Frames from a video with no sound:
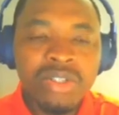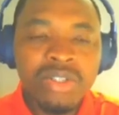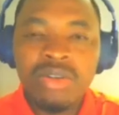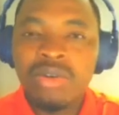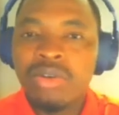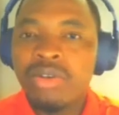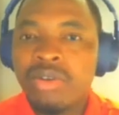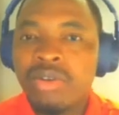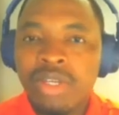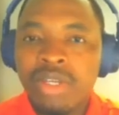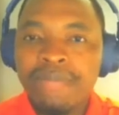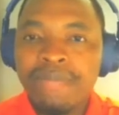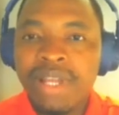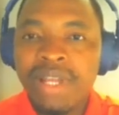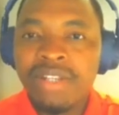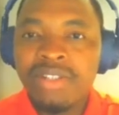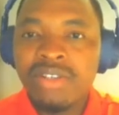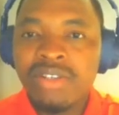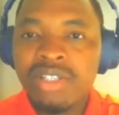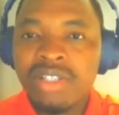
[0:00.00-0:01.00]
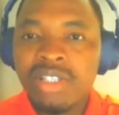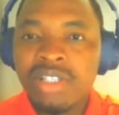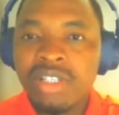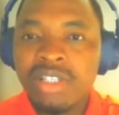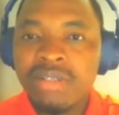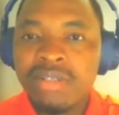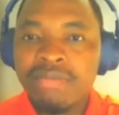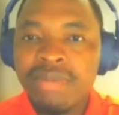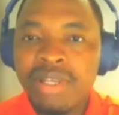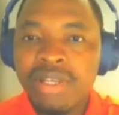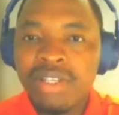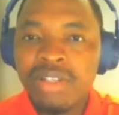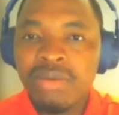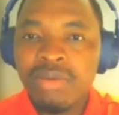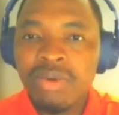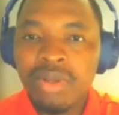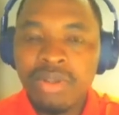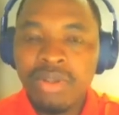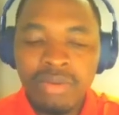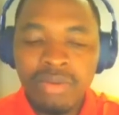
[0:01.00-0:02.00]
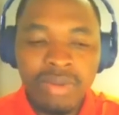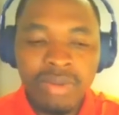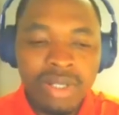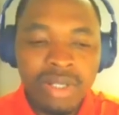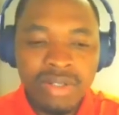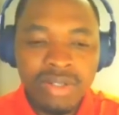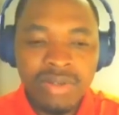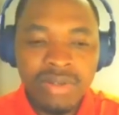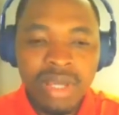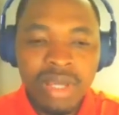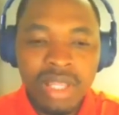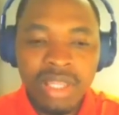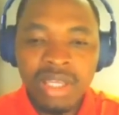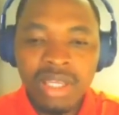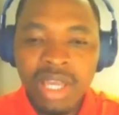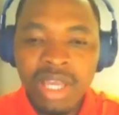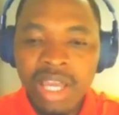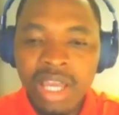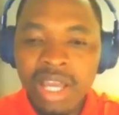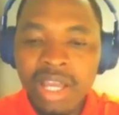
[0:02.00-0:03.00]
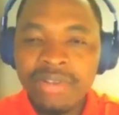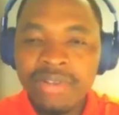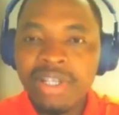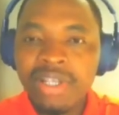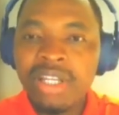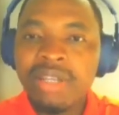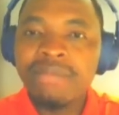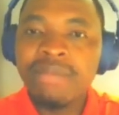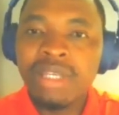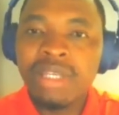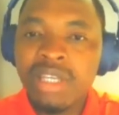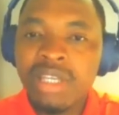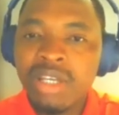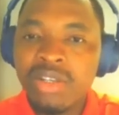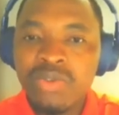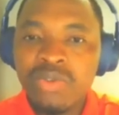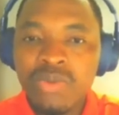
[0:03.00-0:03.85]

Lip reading: So you keep adjusting it based on what you want. So I think I can actually make it